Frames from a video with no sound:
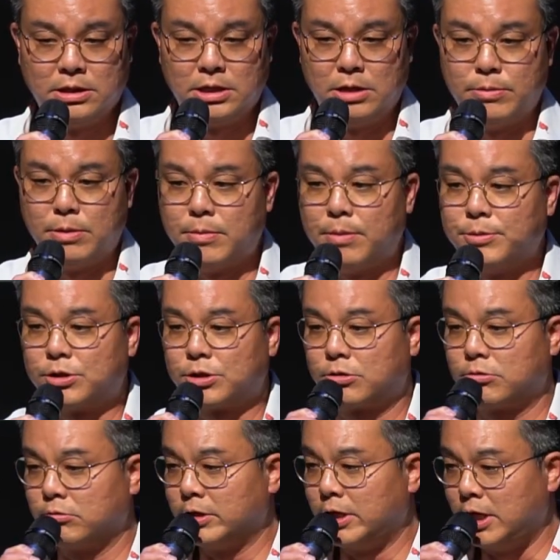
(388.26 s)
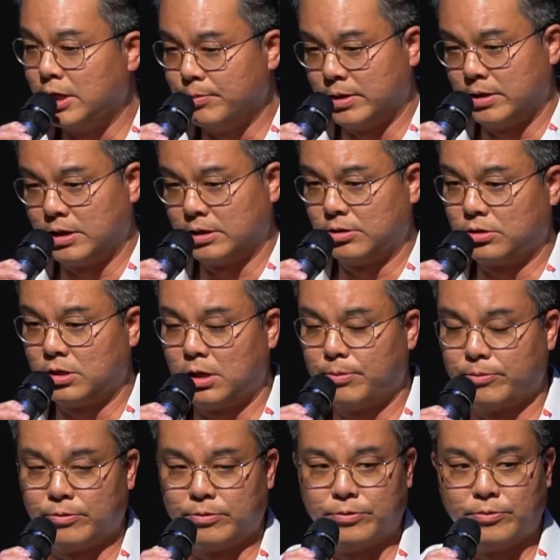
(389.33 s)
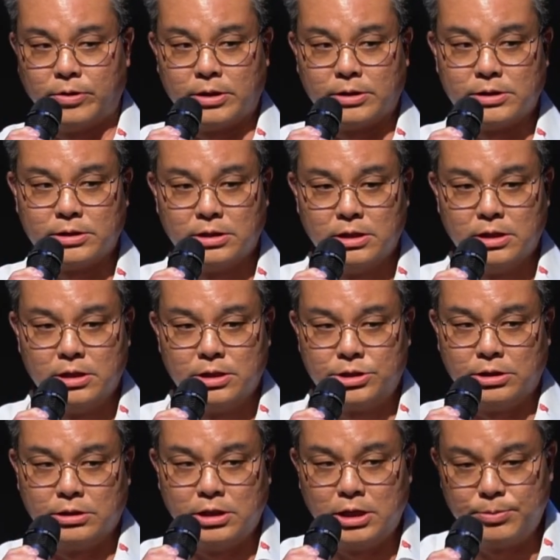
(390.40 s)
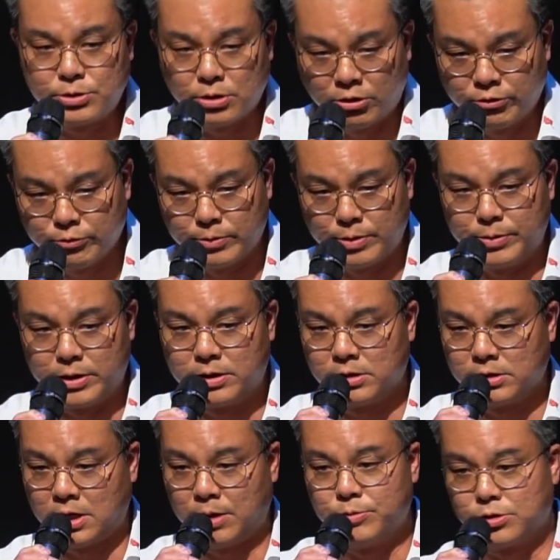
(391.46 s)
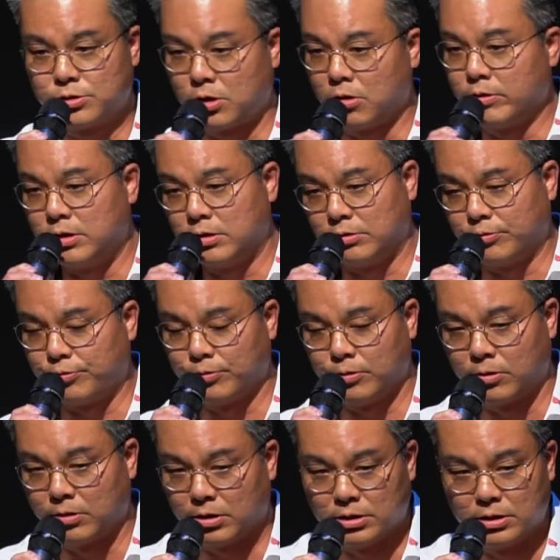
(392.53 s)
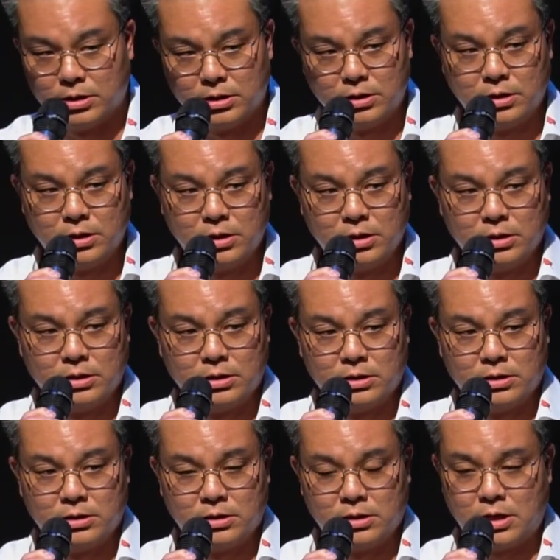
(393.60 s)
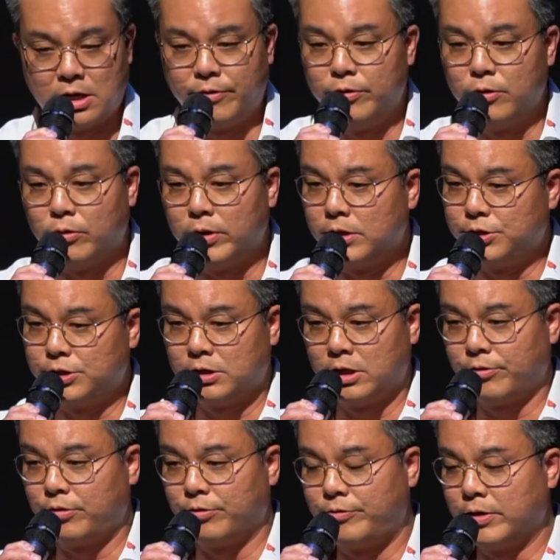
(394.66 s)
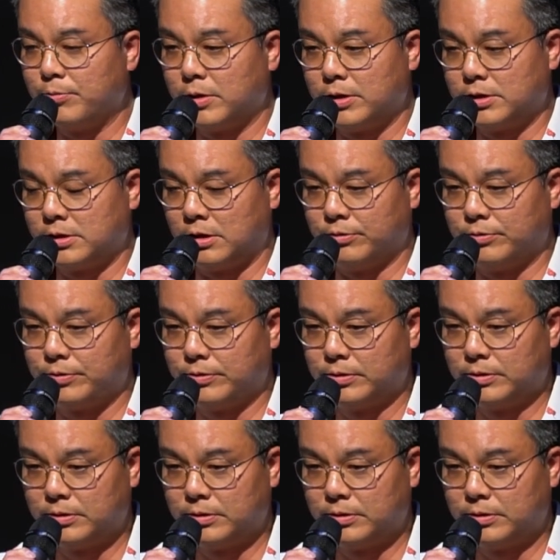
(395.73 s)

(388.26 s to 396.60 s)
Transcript: And my mom's screaming at the top of her lungs. She leaps over me because I'm just already on the floor. I have no energy left to defend myself.